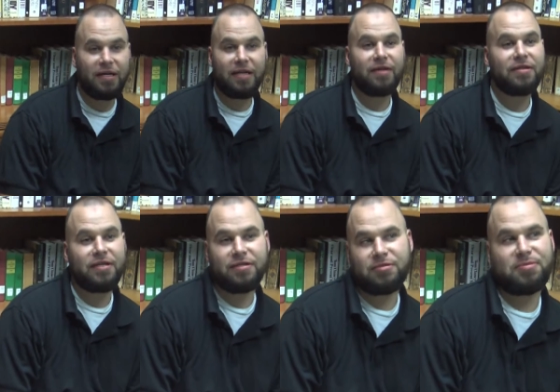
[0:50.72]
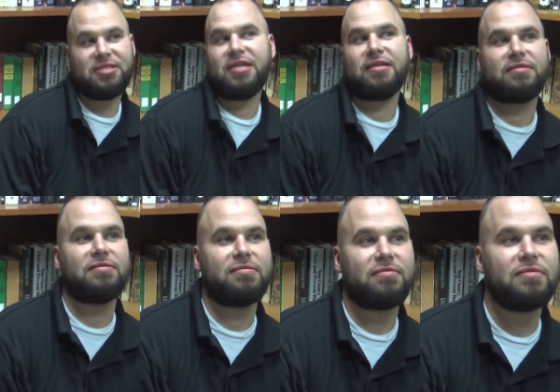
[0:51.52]
I get everything else but socks.
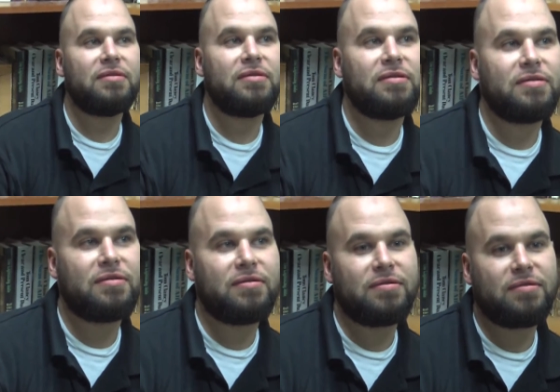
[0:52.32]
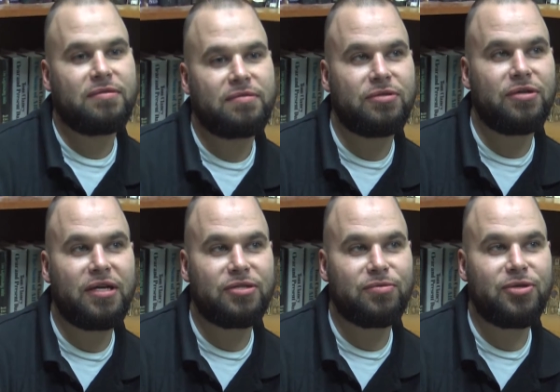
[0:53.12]
Well, you
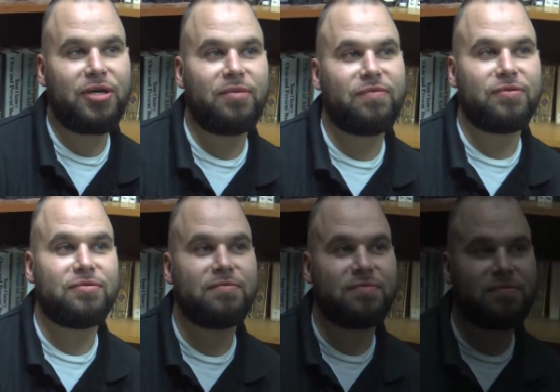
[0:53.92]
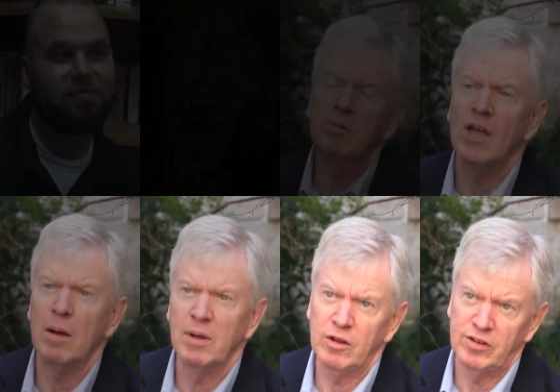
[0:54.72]
guys are real helpful. My name's
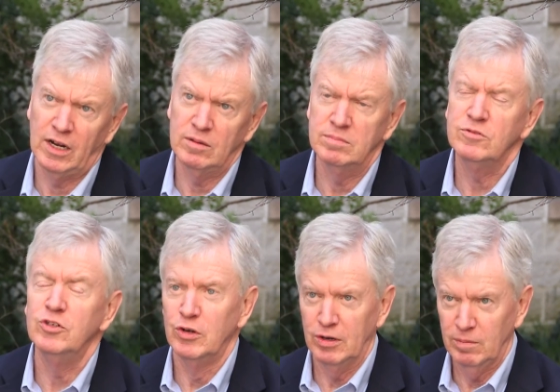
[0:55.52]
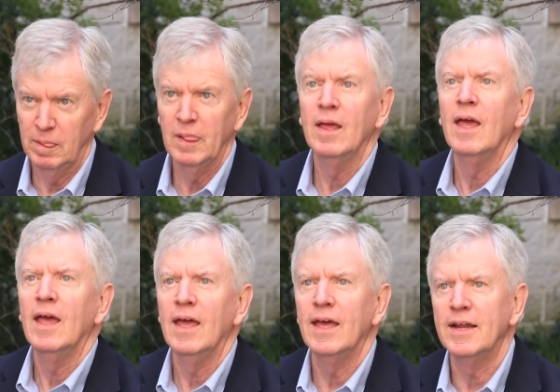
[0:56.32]
Tom Costello, Jr.,
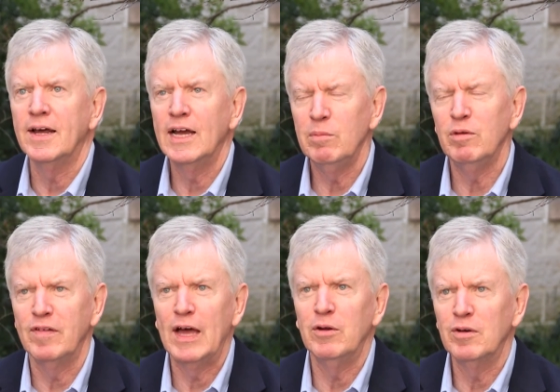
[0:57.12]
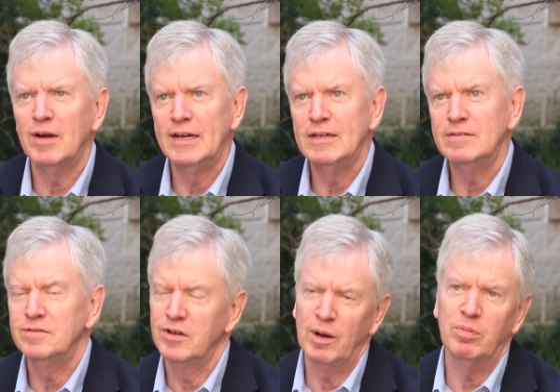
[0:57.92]
and I am the founder
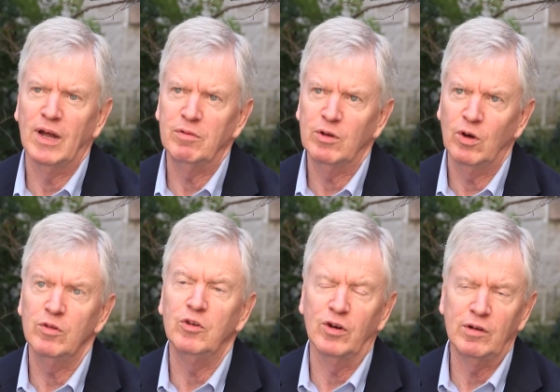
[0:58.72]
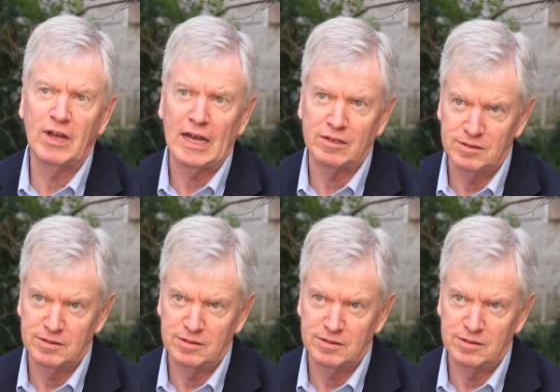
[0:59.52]
of the nonprofit called The Joy of Sox.